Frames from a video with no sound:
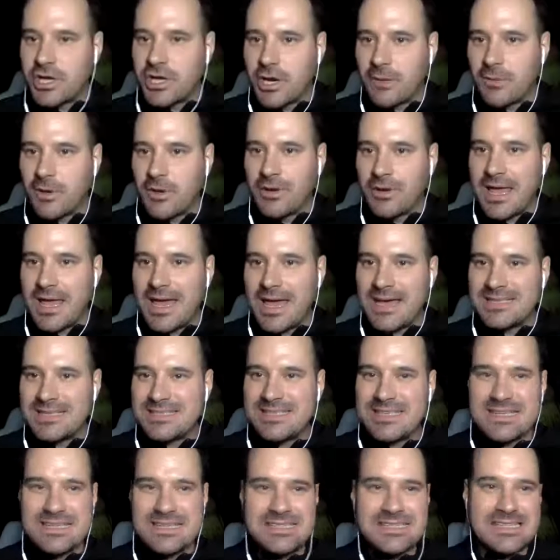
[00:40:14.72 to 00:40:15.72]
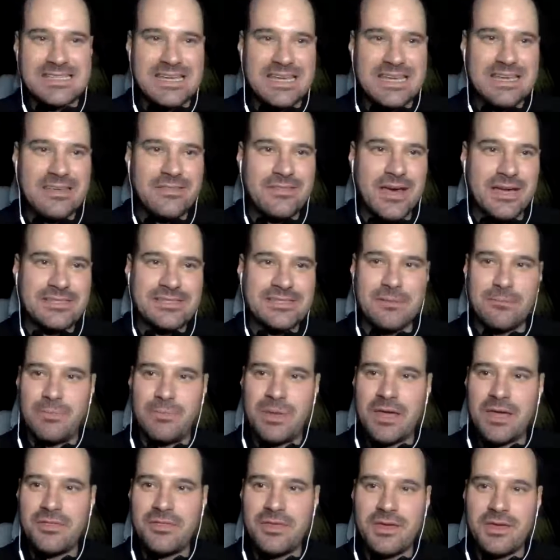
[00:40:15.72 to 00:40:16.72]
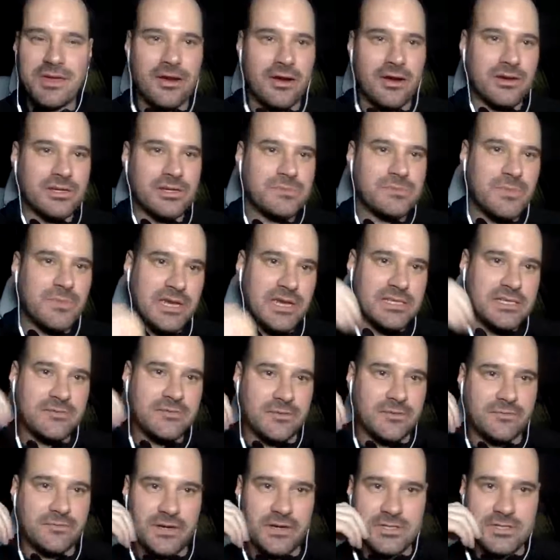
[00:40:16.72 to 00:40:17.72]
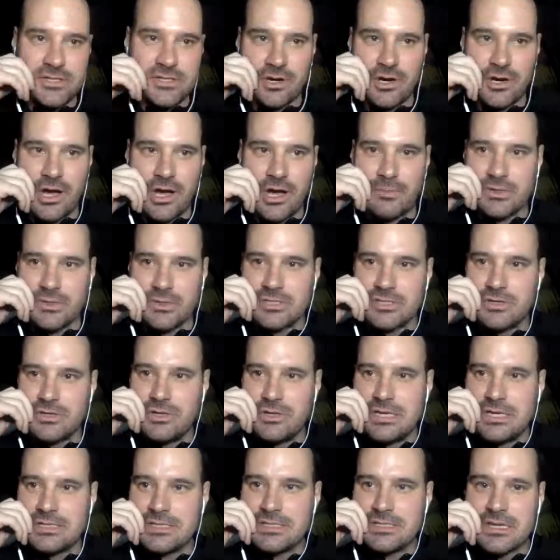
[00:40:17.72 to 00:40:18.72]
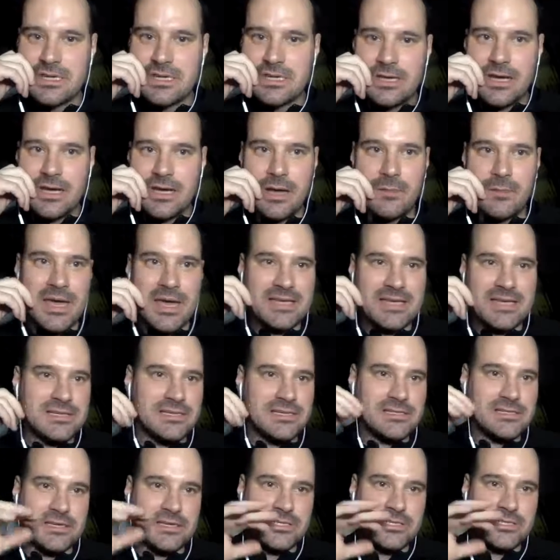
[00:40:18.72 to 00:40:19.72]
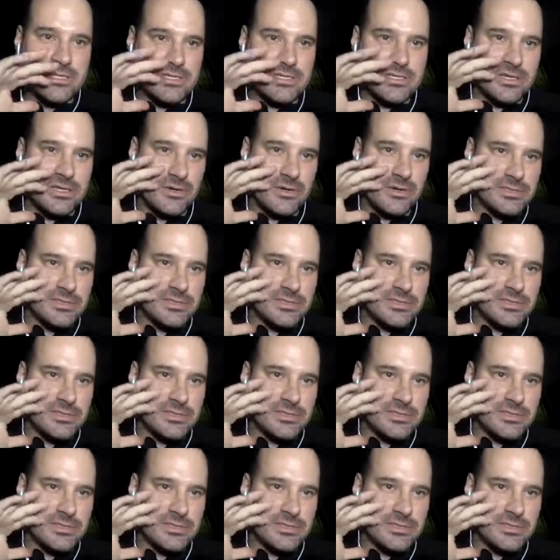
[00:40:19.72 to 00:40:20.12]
about SEC. That's a big thing in our space for fun to earn opportunities. Um, SEC just goes